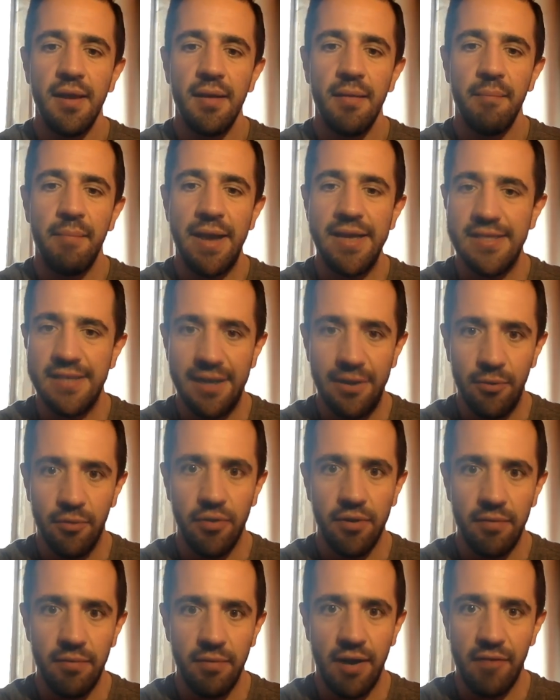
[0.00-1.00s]
basically all
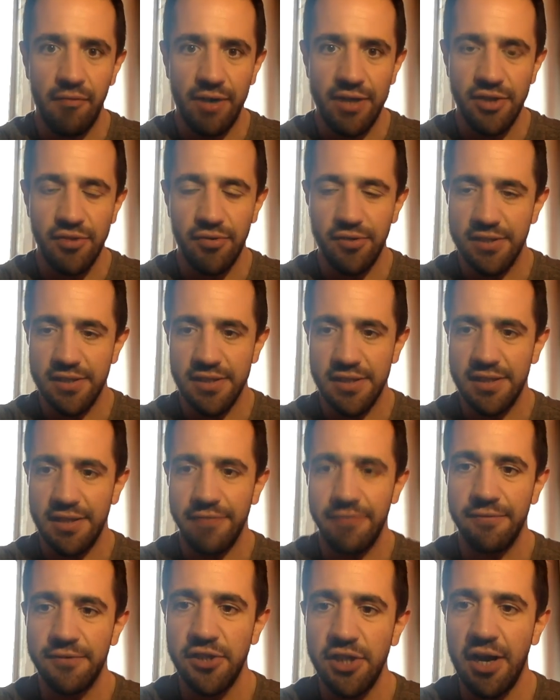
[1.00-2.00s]
the like restaurants and stuff
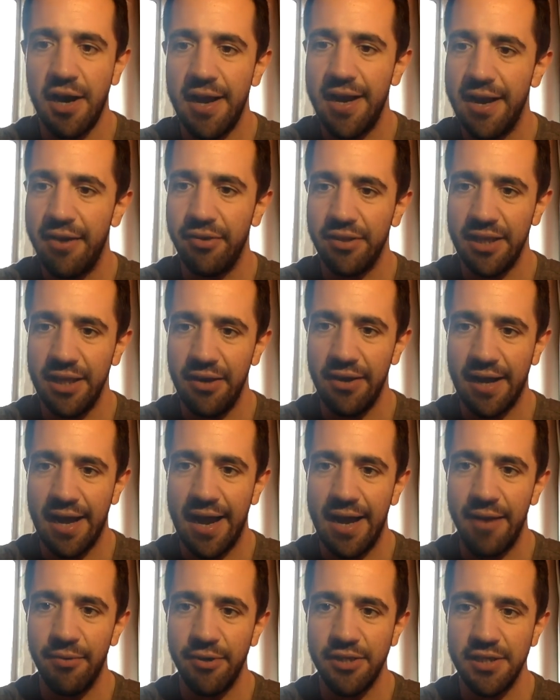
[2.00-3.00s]
have shut here in the
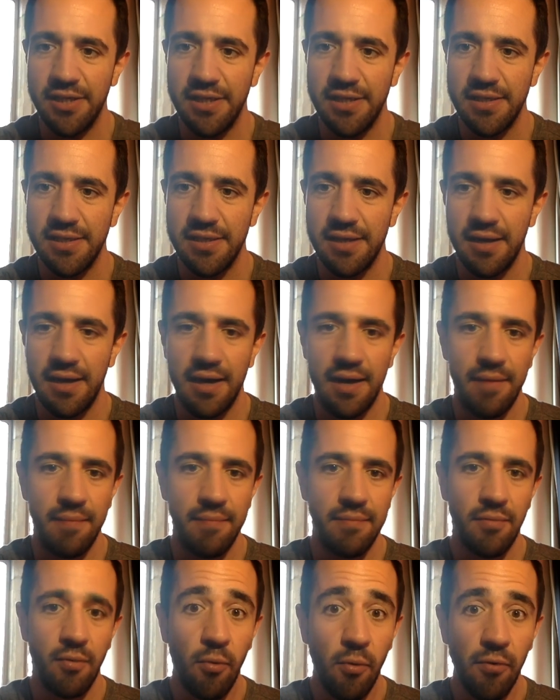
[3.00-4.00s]
UK, which is
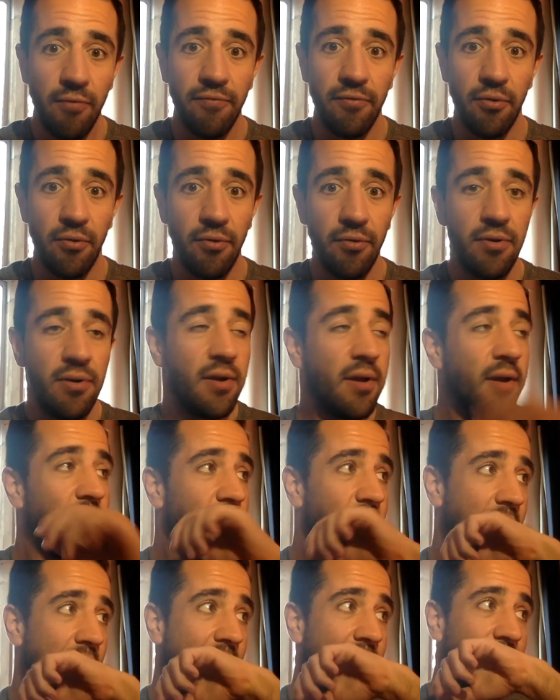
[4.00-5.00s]
awful.
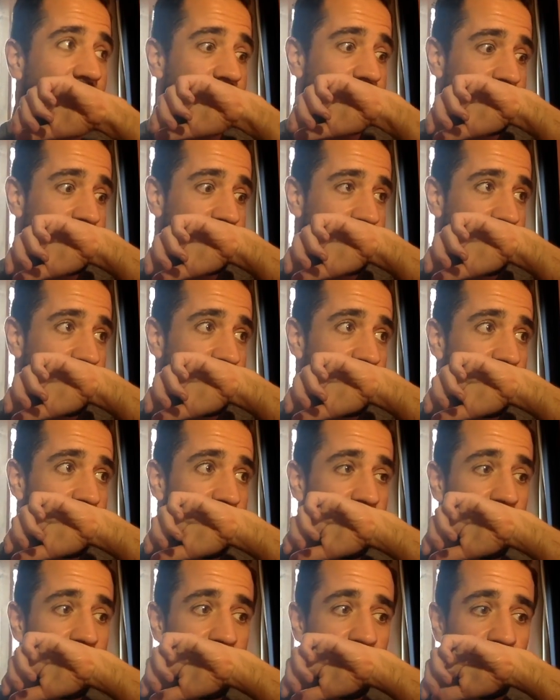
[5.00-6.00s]
And
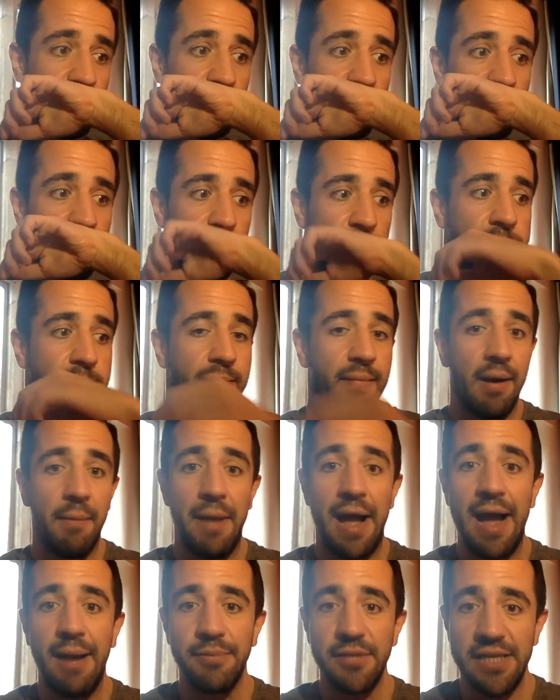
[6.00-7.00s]
I'm
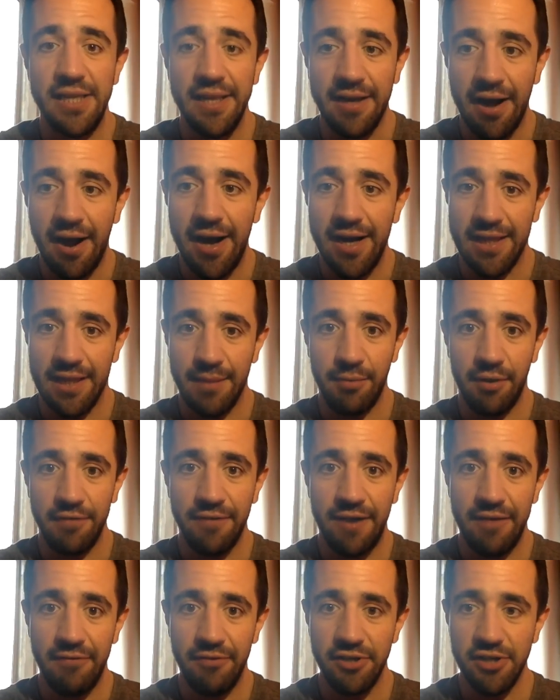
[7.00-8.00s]
absolutely gutted that my
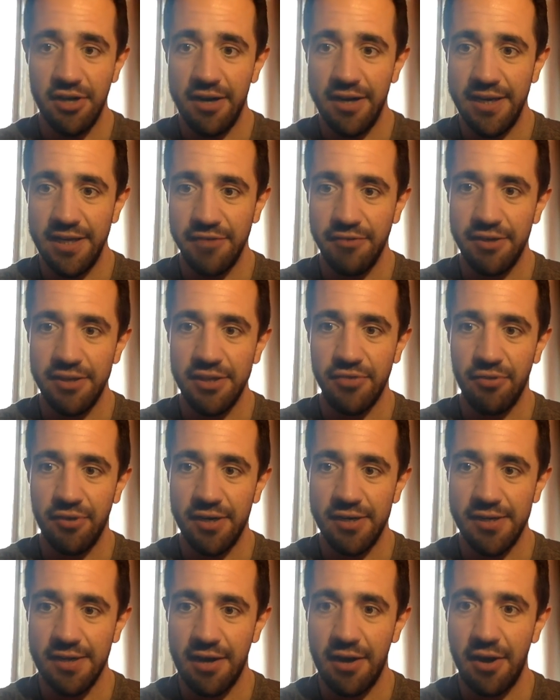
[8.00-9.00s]
favourite Chinese restaurant
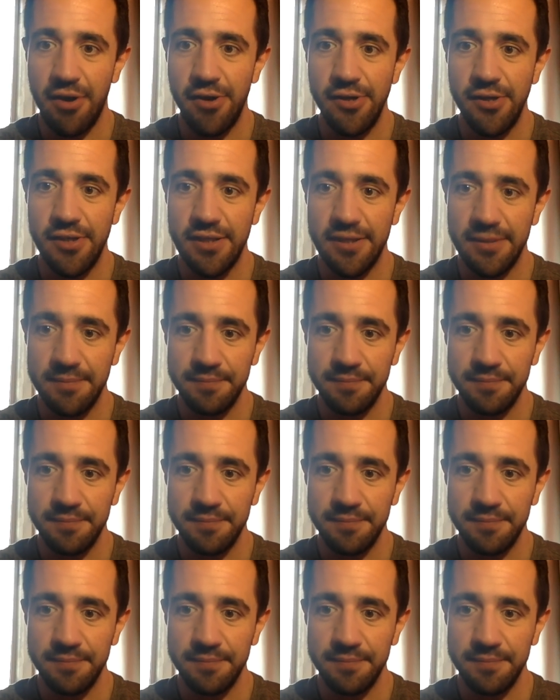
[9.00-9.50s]
is closed.